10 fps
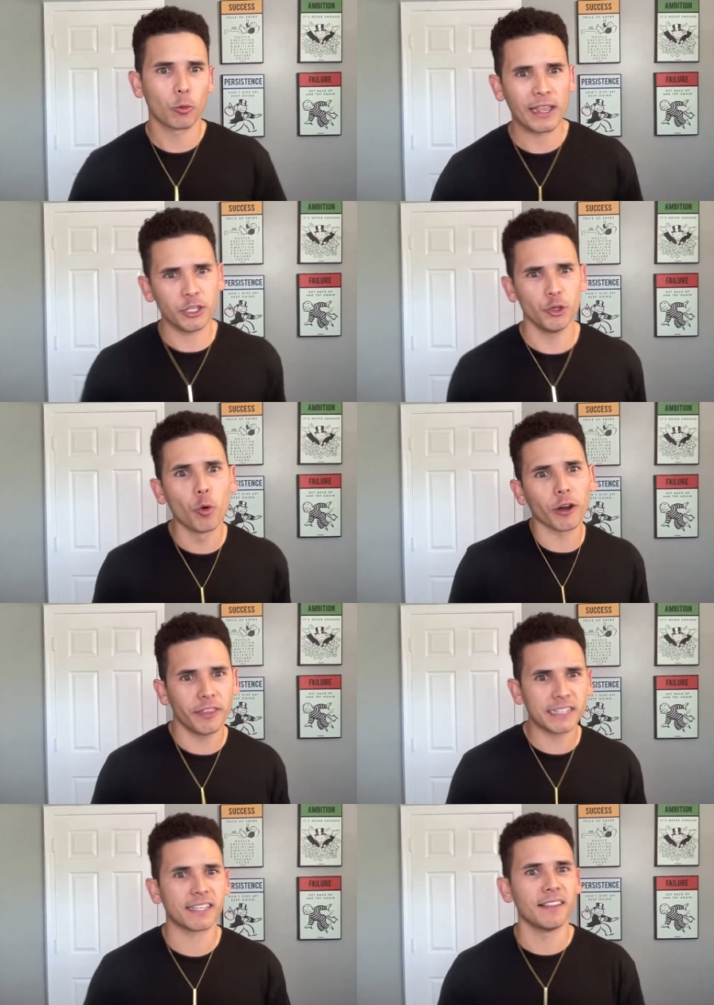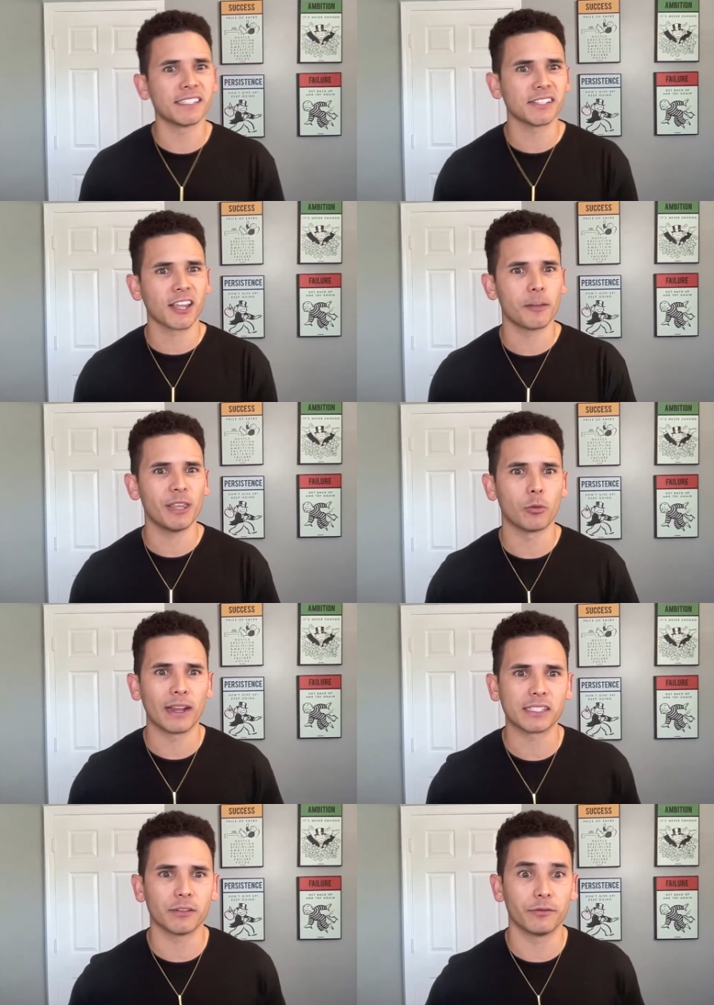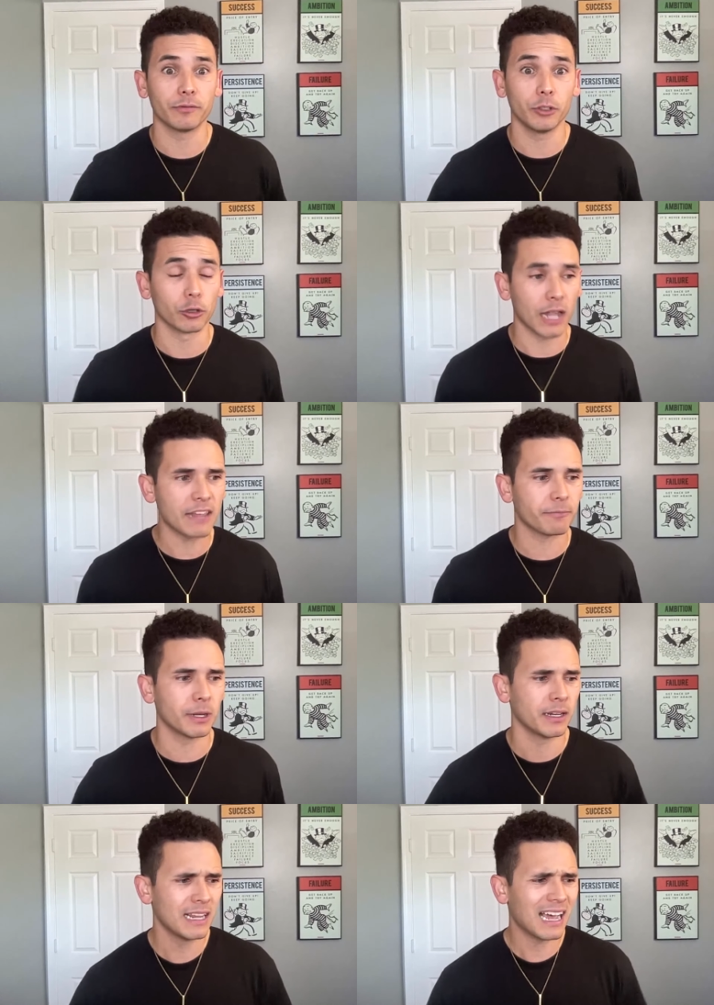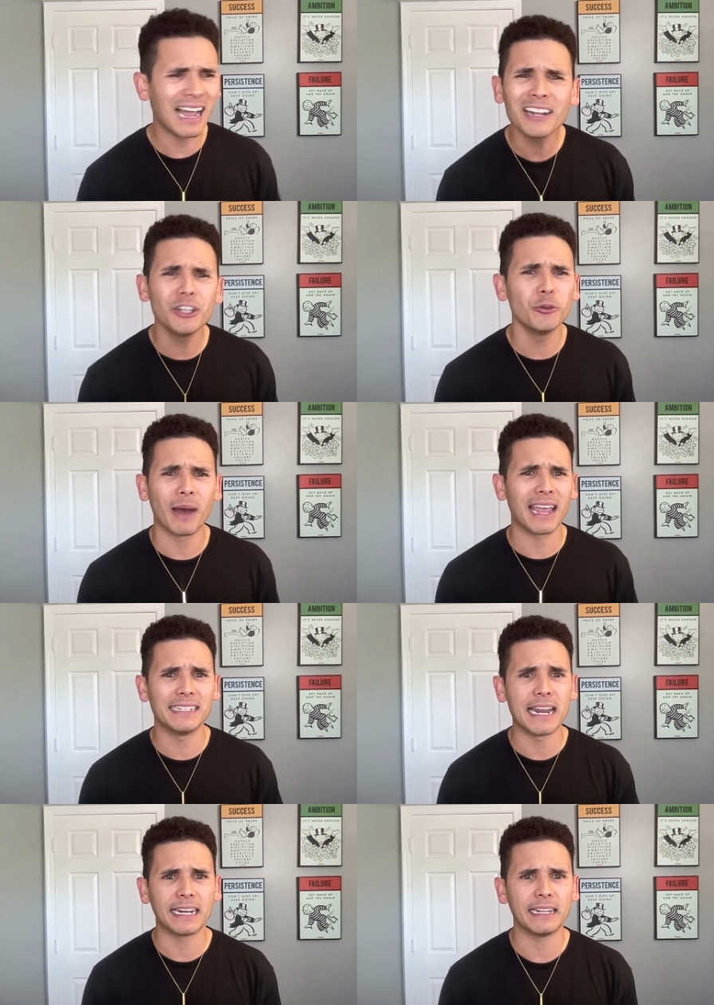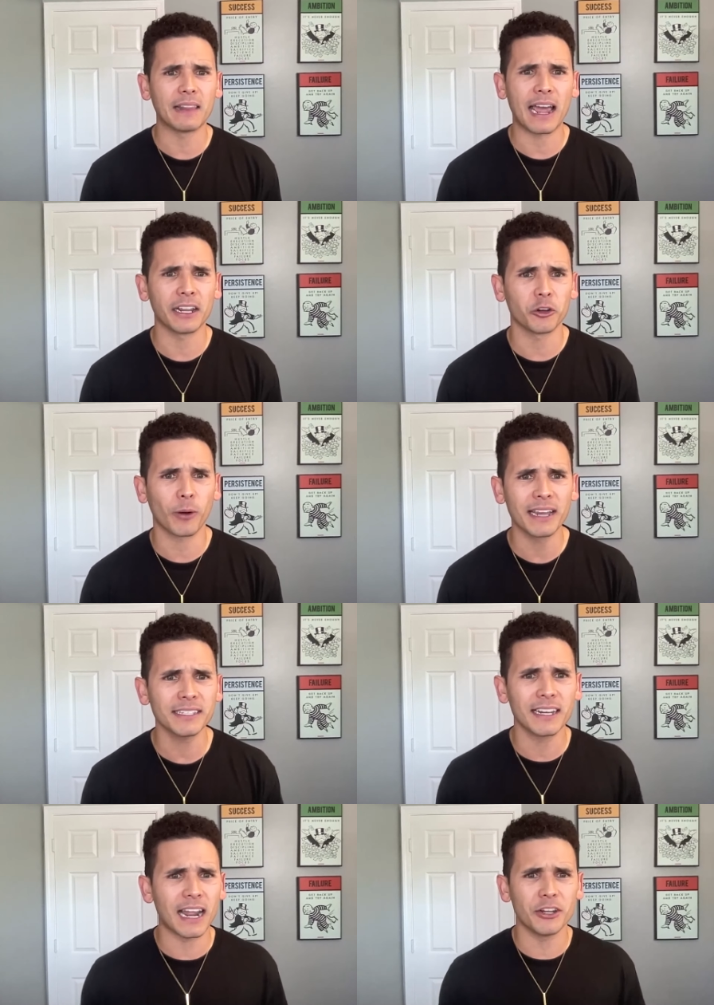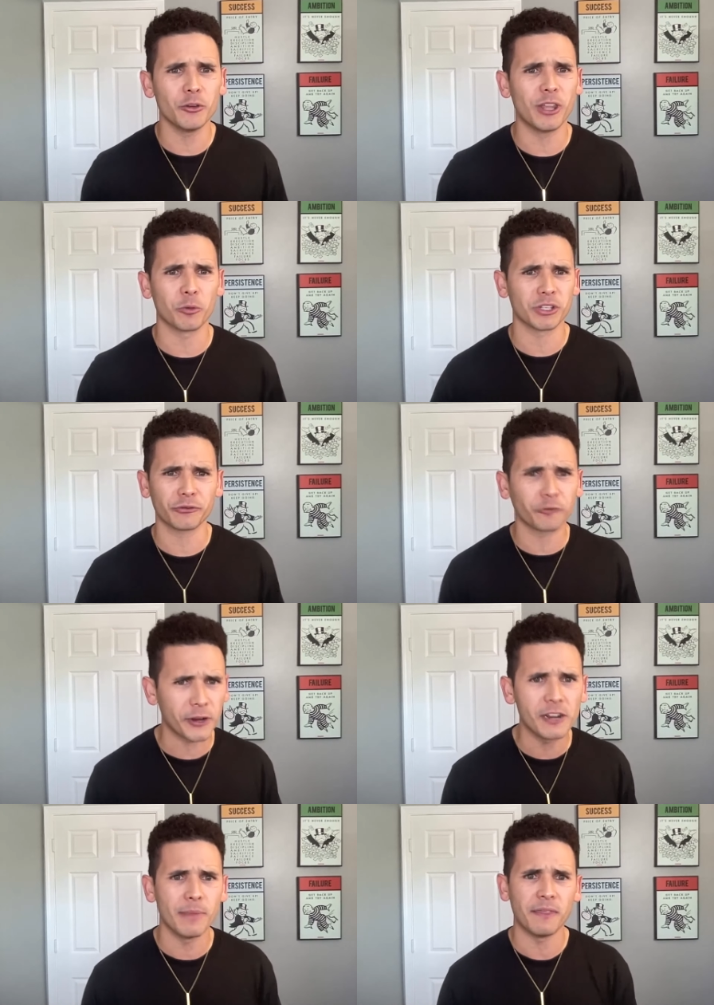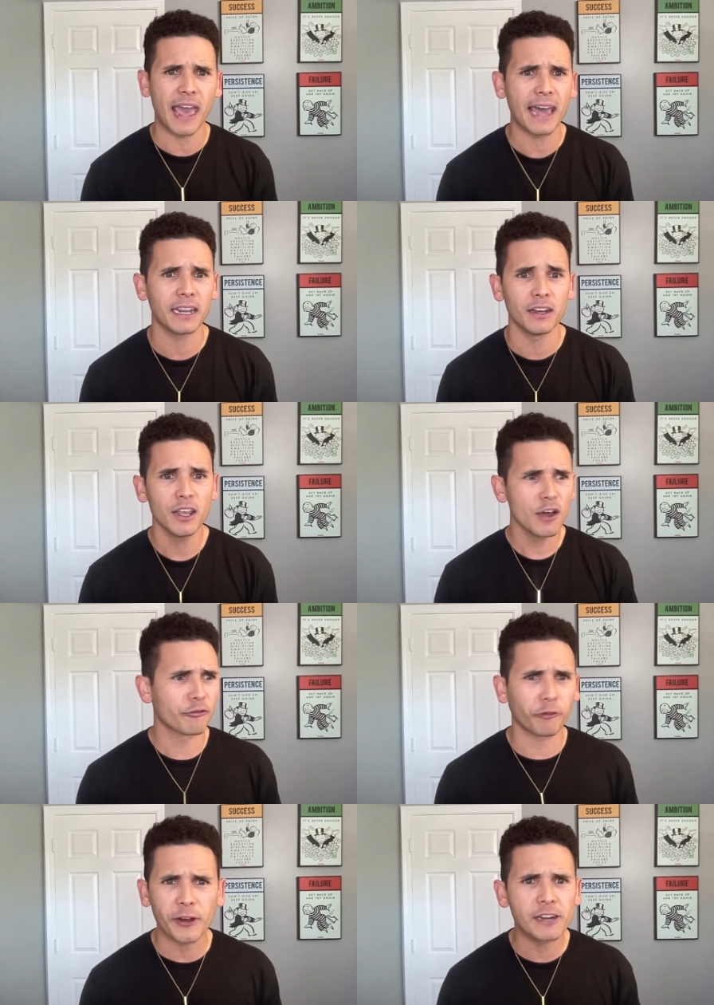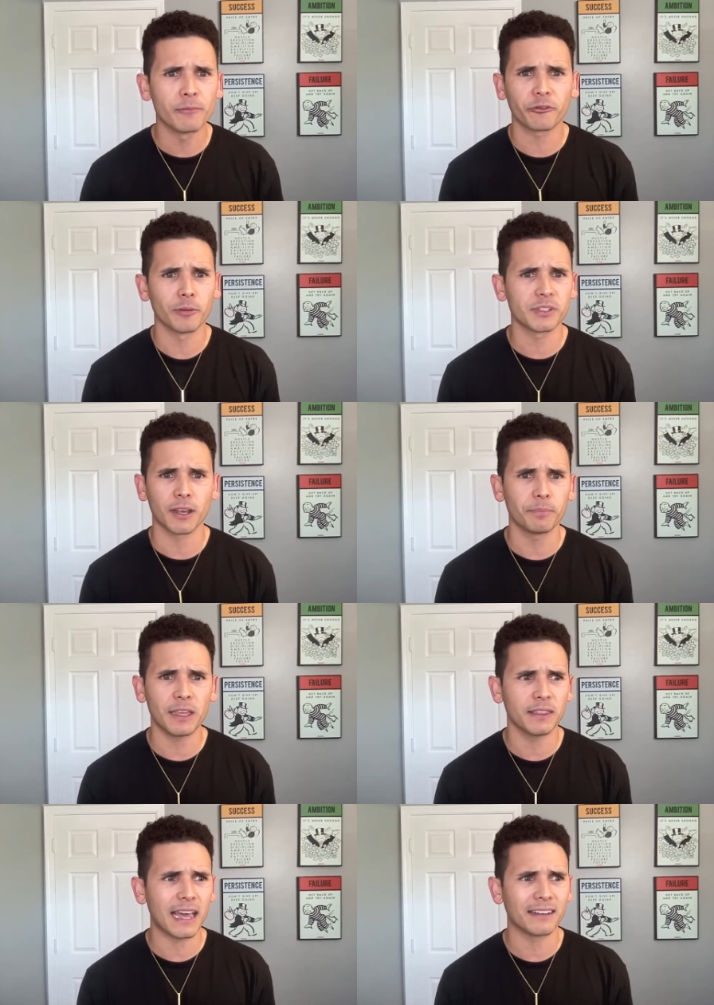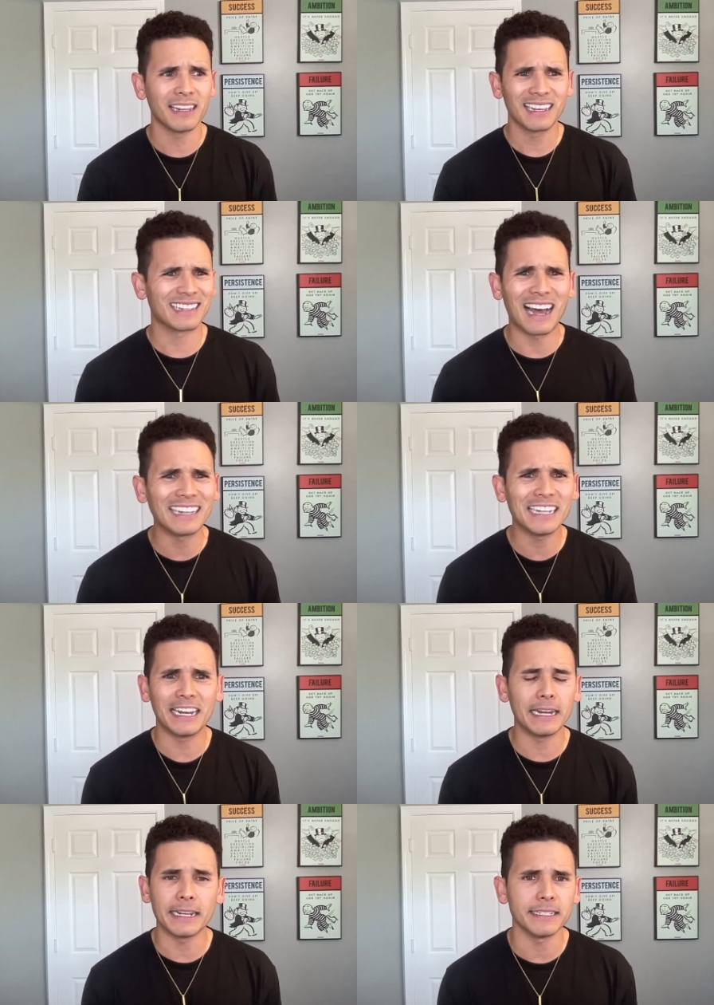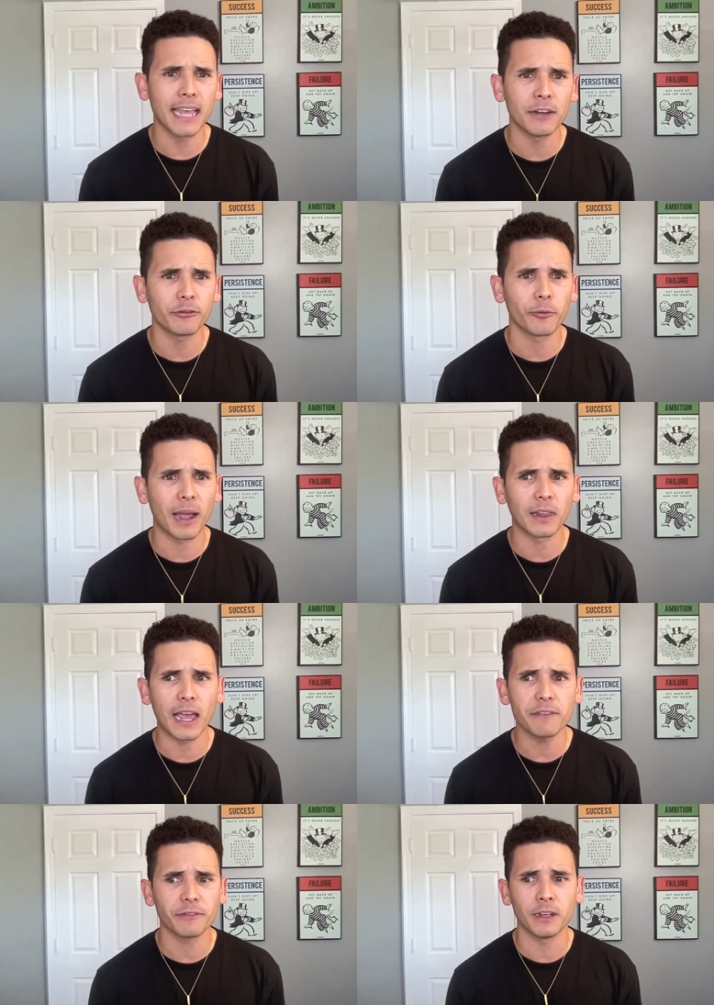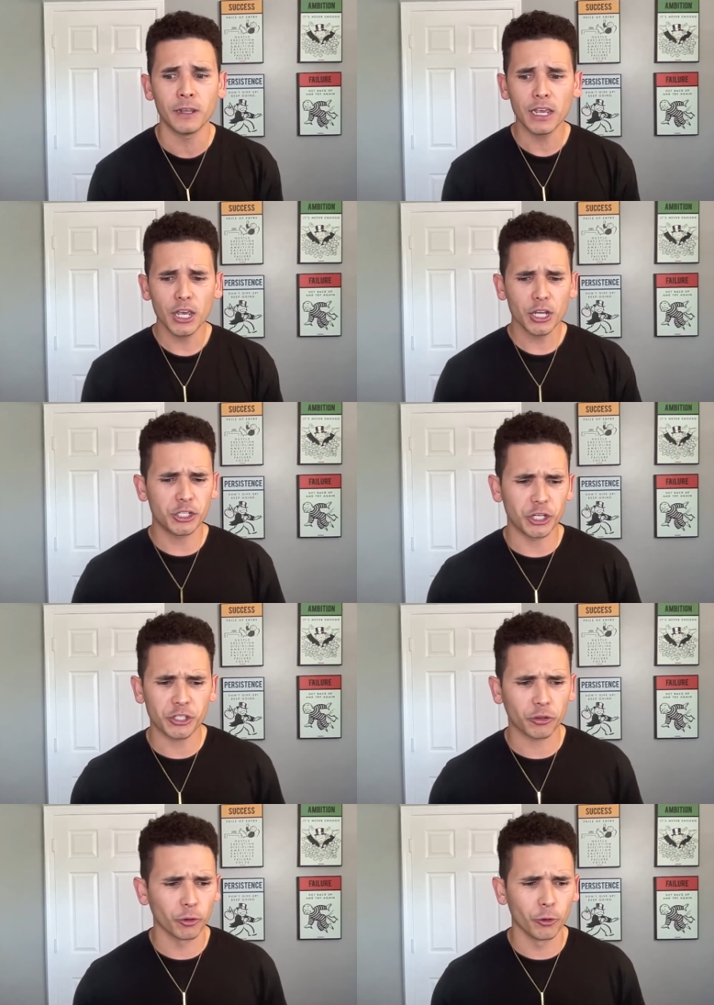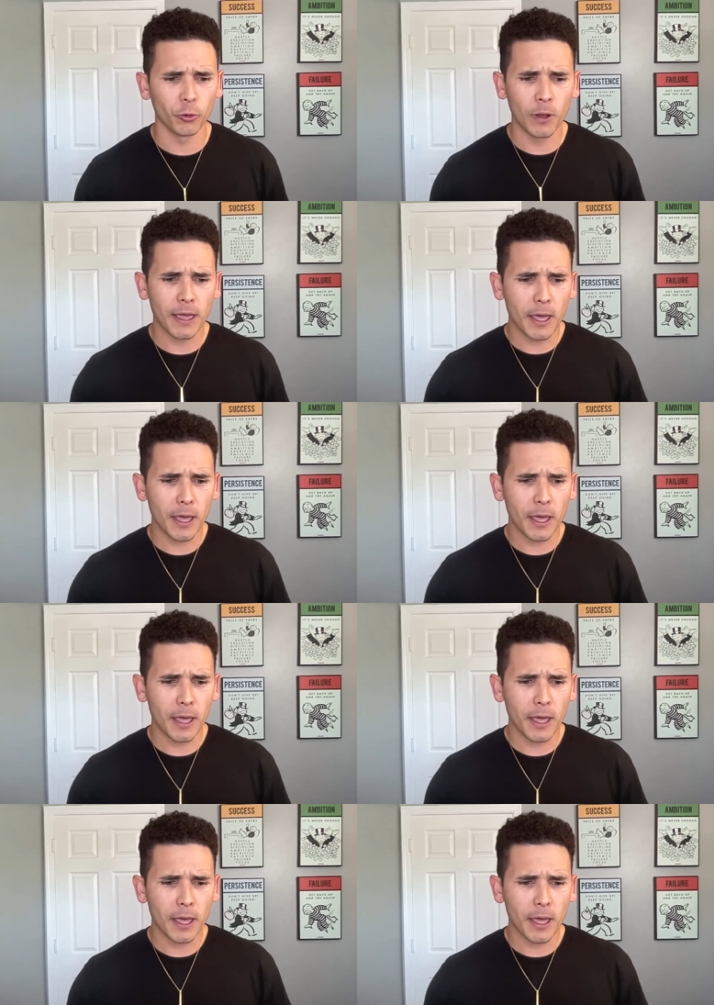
right? You are this, and this is going to be the rest of your life. But I knew my identity lied in Christ, and I knew there was freedom in that and freedom from something that God didn't intend for my life. And just through